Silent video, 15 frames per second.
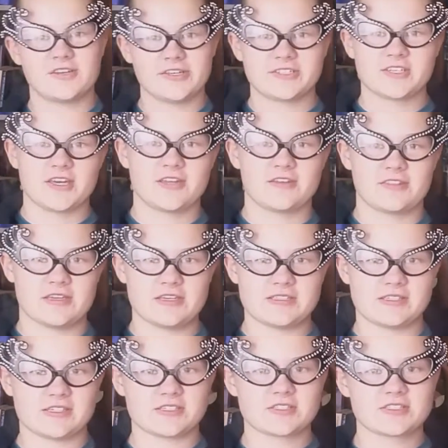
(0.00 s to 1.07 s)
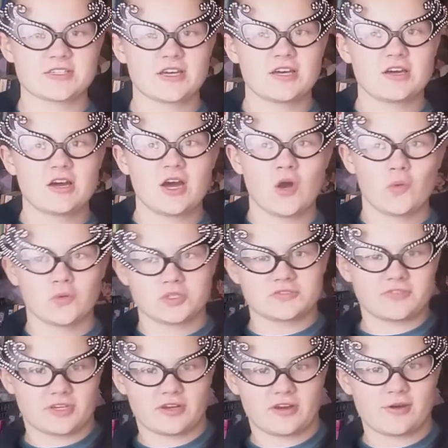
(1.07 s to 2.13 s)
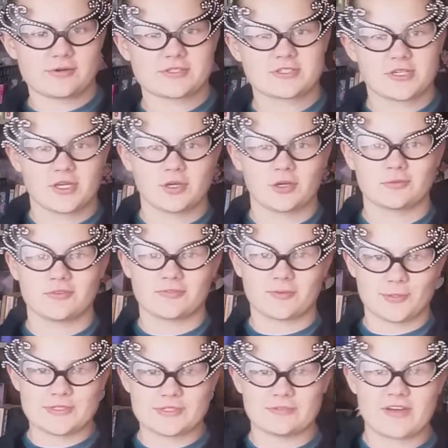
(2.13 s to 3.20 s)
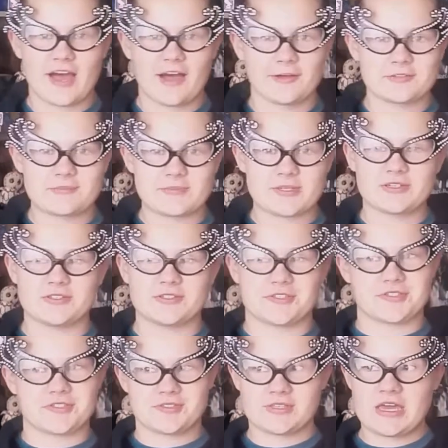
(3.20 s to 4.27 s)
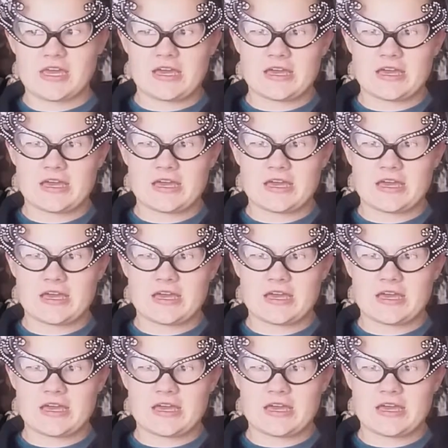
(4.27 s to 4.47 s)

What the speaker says: Lita and Theseus want to figure out what's going on with Grindelwald because